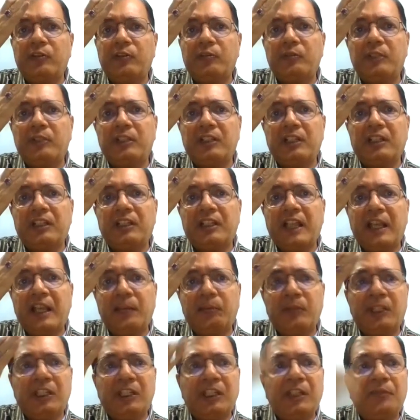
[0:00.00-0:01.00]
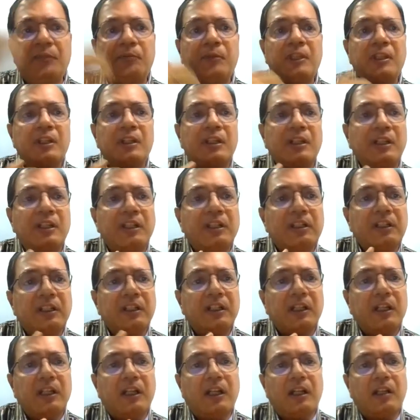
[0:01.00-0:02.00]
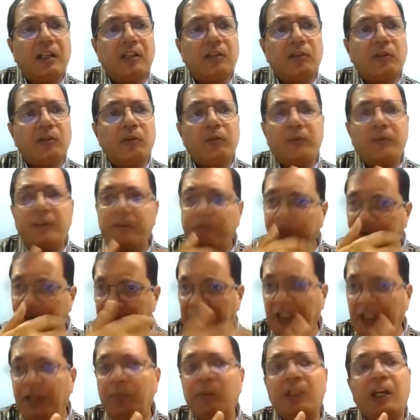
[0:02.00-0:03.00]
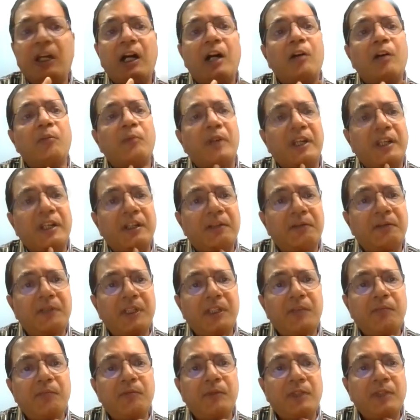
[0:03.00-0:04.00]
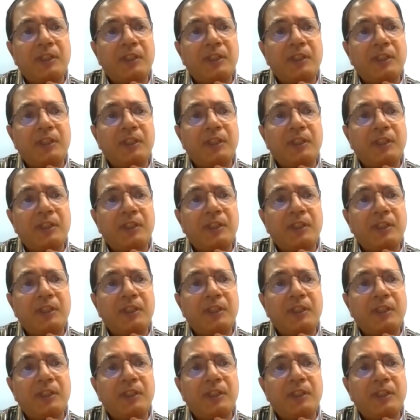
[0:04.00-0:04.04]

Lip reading: to be really happening. So we frame the how might we.